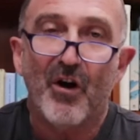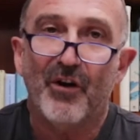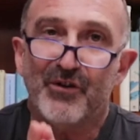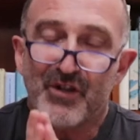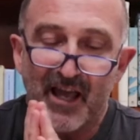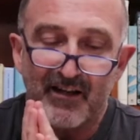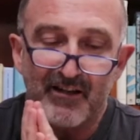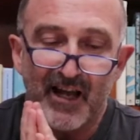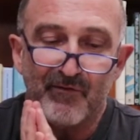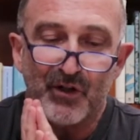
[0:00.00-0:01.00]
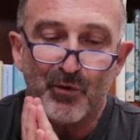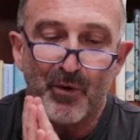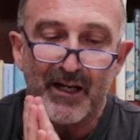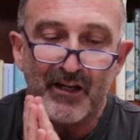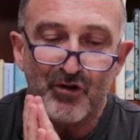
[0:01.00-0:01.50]
on Saturday the
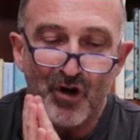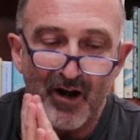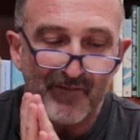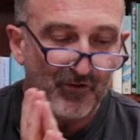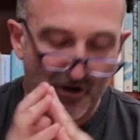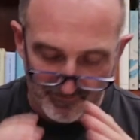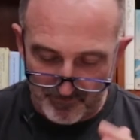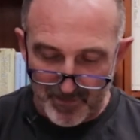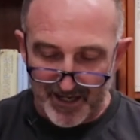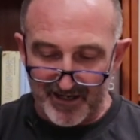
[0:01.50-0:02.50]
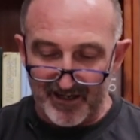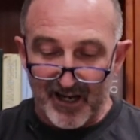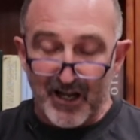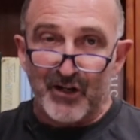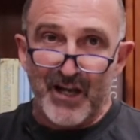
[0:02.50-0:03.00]
29th of May.
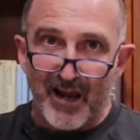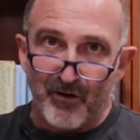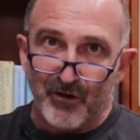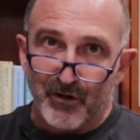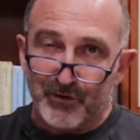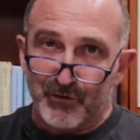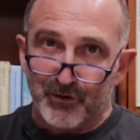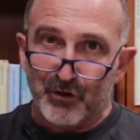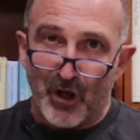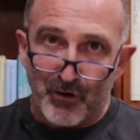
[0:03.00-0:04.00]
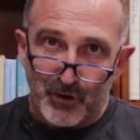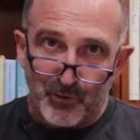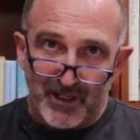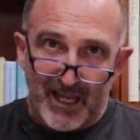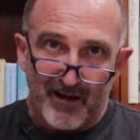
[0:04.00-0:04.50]
Now, so
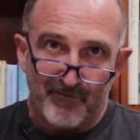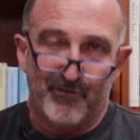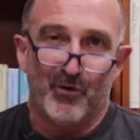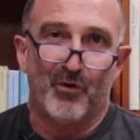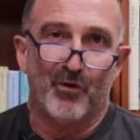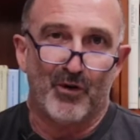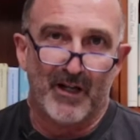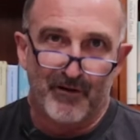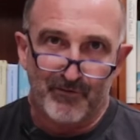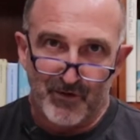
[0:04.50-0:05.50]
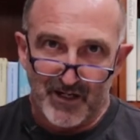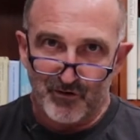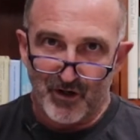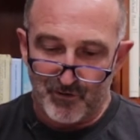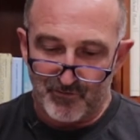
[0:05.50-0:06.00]
to account for all our
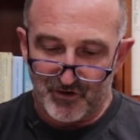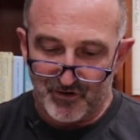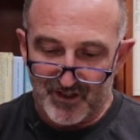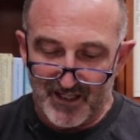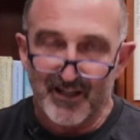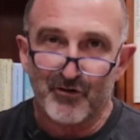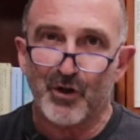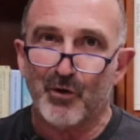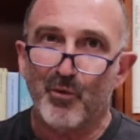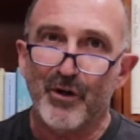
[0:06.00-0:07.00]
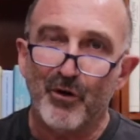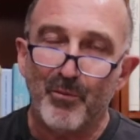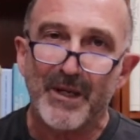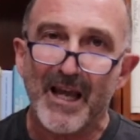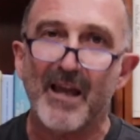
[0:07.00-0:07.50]
friends overseas, you will
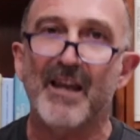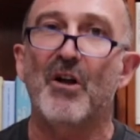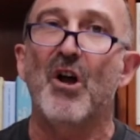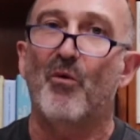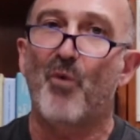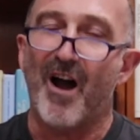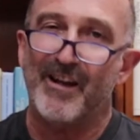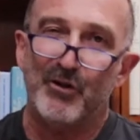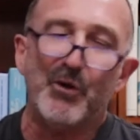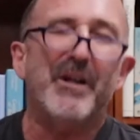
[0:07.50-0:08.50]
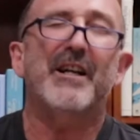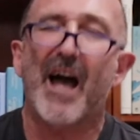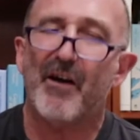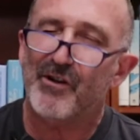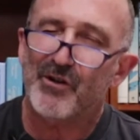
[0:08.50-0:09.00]
be, I do
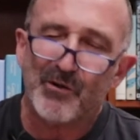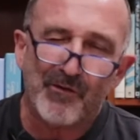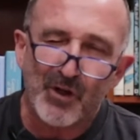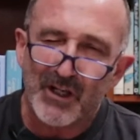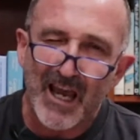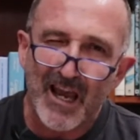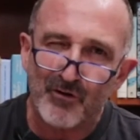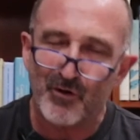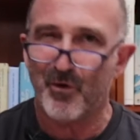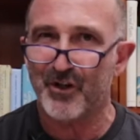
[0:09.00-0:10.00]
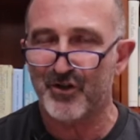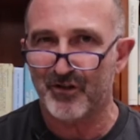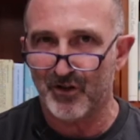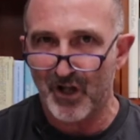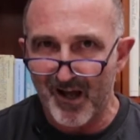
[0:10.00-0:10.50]
encourage you if you can to watch it
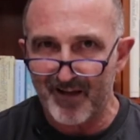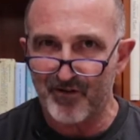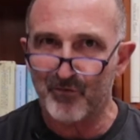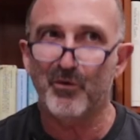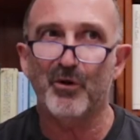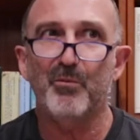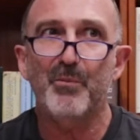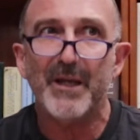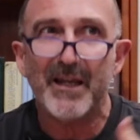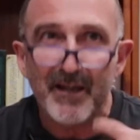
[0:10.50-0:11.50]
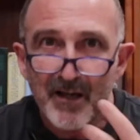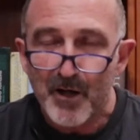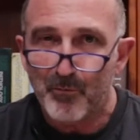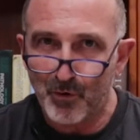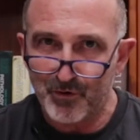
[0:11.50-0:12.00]
live. It will be
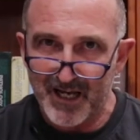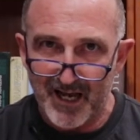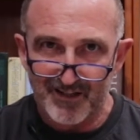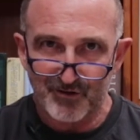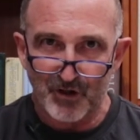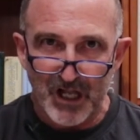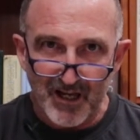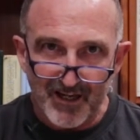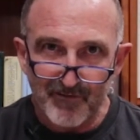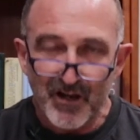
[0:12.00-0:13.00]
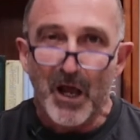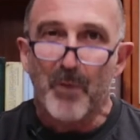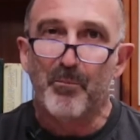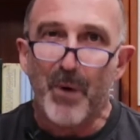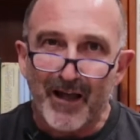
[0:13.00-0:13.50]
broadcast live,
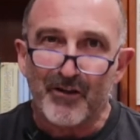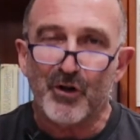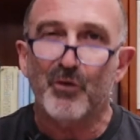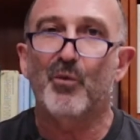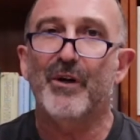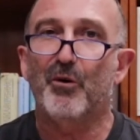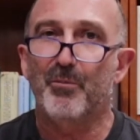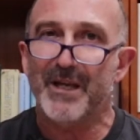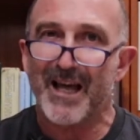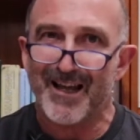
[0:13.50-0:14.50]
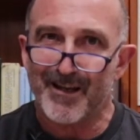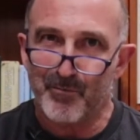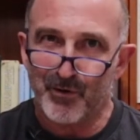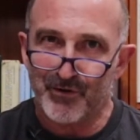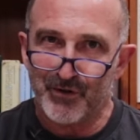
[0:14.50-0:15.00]
but you will be
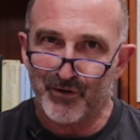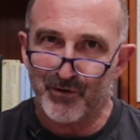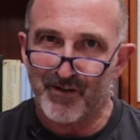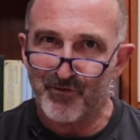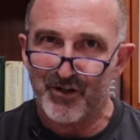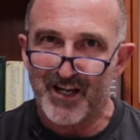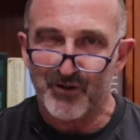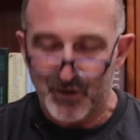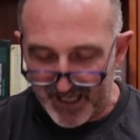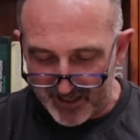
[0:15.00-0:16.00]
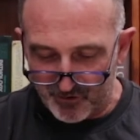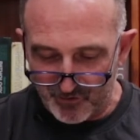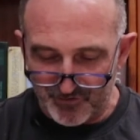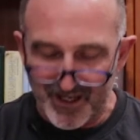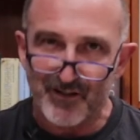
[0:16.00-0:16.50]
able to, if you need to catch
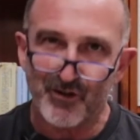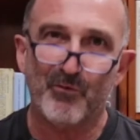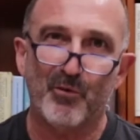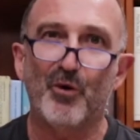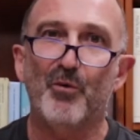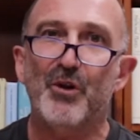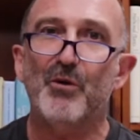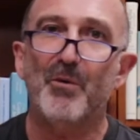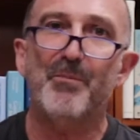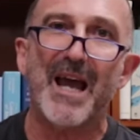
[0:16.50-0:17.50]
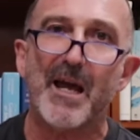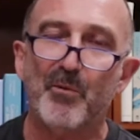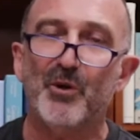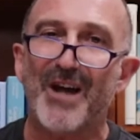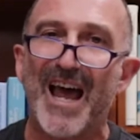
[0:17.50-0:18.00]
your Zs, you will be
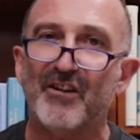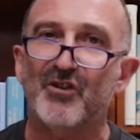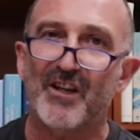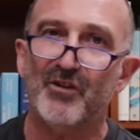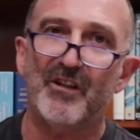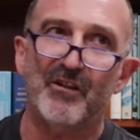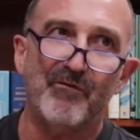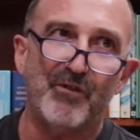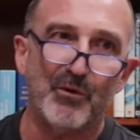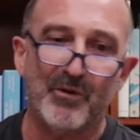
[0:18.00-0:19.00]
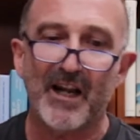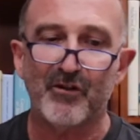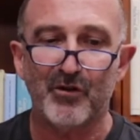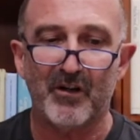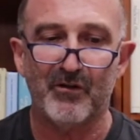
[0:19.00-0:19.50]
able to access it to view it
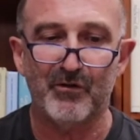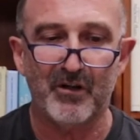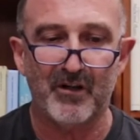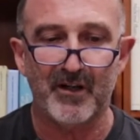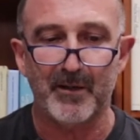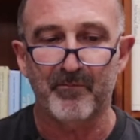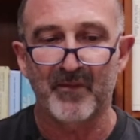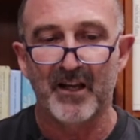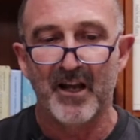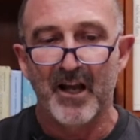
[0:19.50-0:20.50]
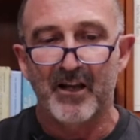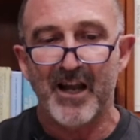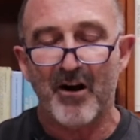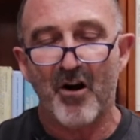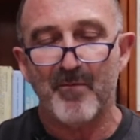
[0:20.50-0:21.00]
at your own time.
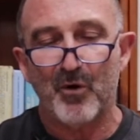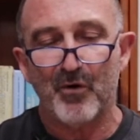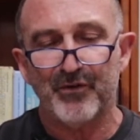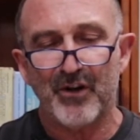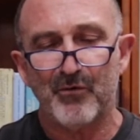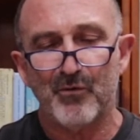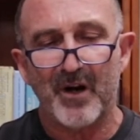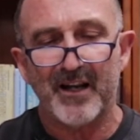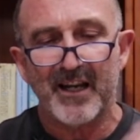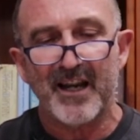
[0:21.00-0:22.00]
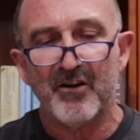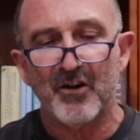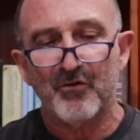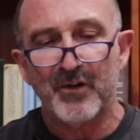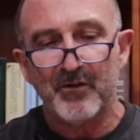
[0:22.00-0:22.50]
Now, I'm also running
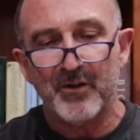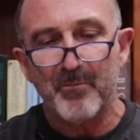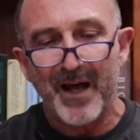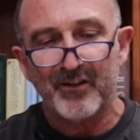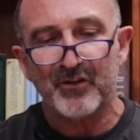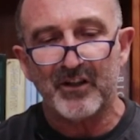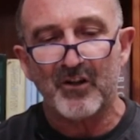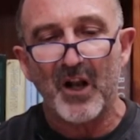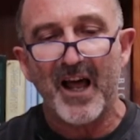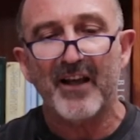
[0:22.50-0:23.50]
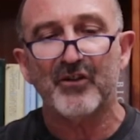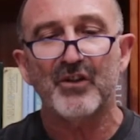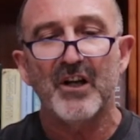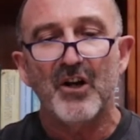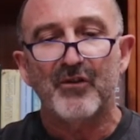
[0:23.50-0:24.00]
the masterclass
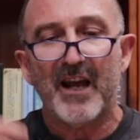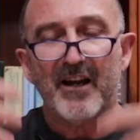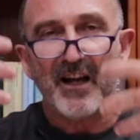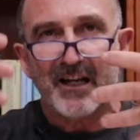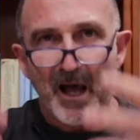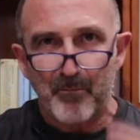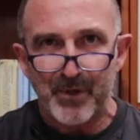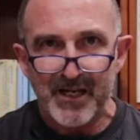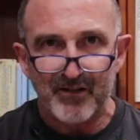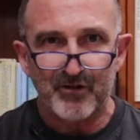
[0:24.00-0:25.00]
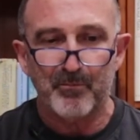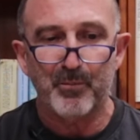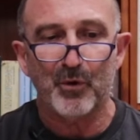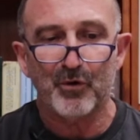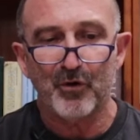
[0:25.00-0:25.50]
that accompanies the
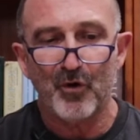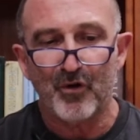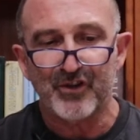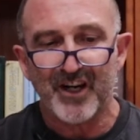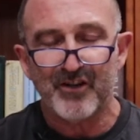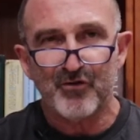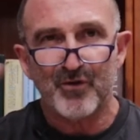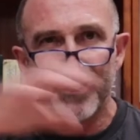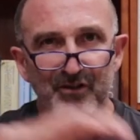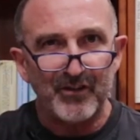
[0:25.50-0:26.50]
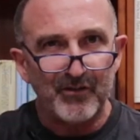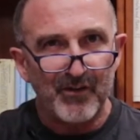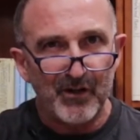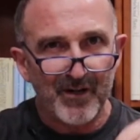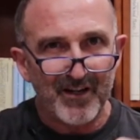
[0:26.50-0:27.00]
book launch addresses
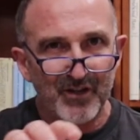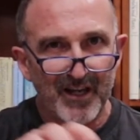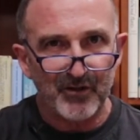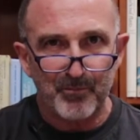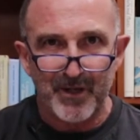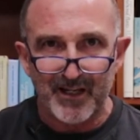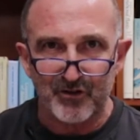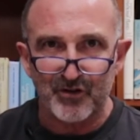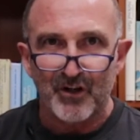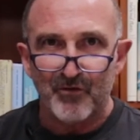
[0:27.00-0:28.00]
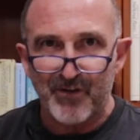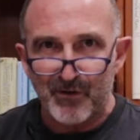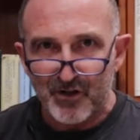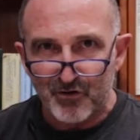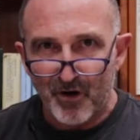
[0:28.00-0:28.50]
various aspects,
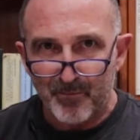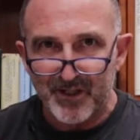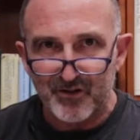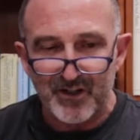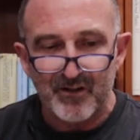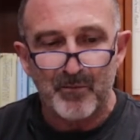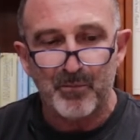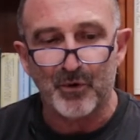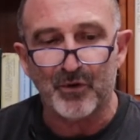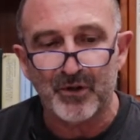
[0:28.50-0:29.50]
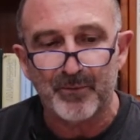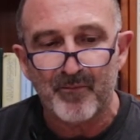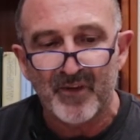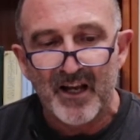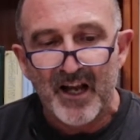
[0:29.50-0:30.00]
various topics in the book.
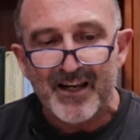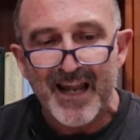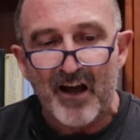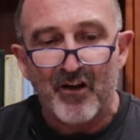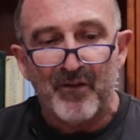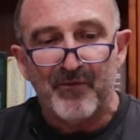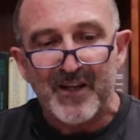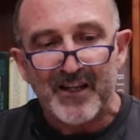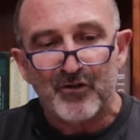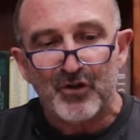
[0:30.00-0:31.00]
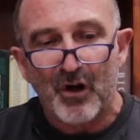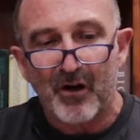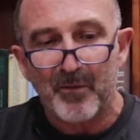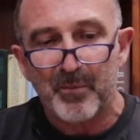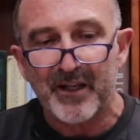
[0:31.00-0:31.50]
Now, these
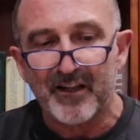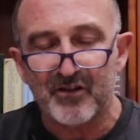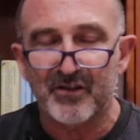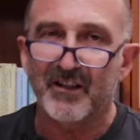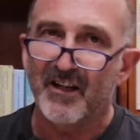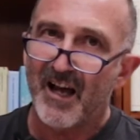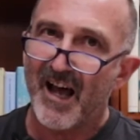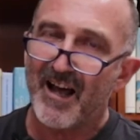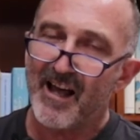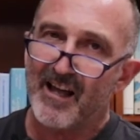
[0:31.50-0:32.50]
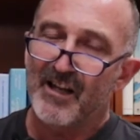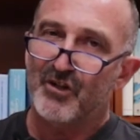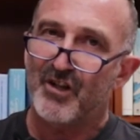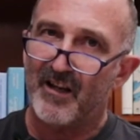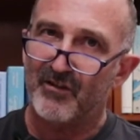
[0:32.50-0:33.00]
topics are
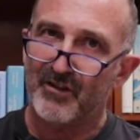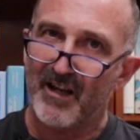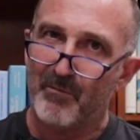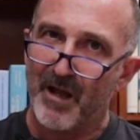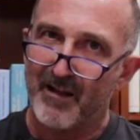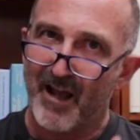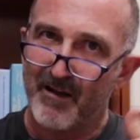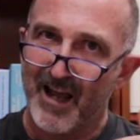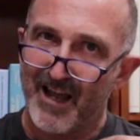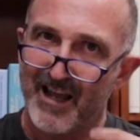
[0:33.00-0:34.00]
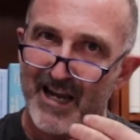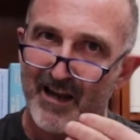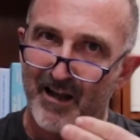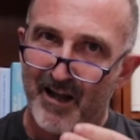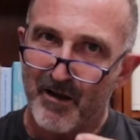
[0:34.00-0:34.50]
just
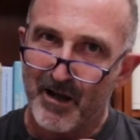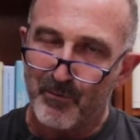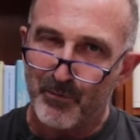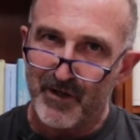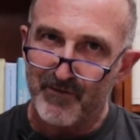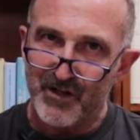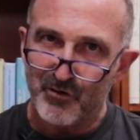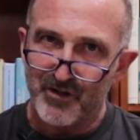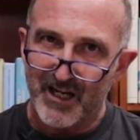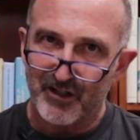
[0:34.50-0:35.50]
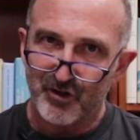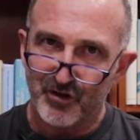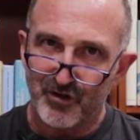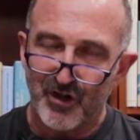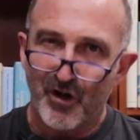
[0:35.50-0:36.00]
a brief
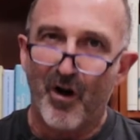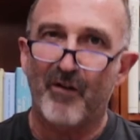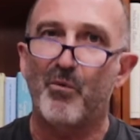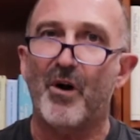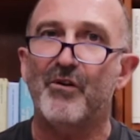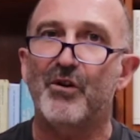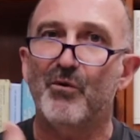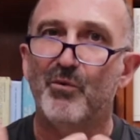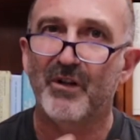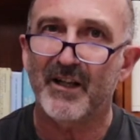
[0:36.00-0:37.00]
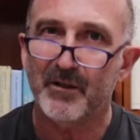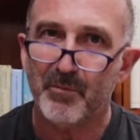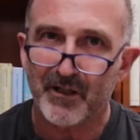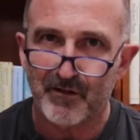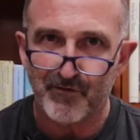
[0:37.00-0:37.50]
introduction of what you will
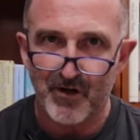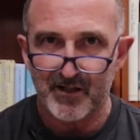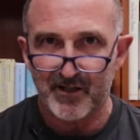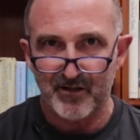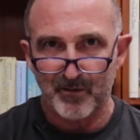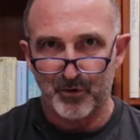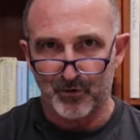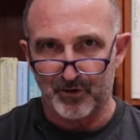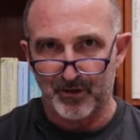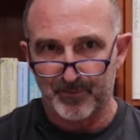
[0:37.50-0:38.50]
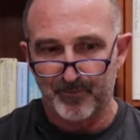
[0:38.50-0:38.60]
expect to find in the book.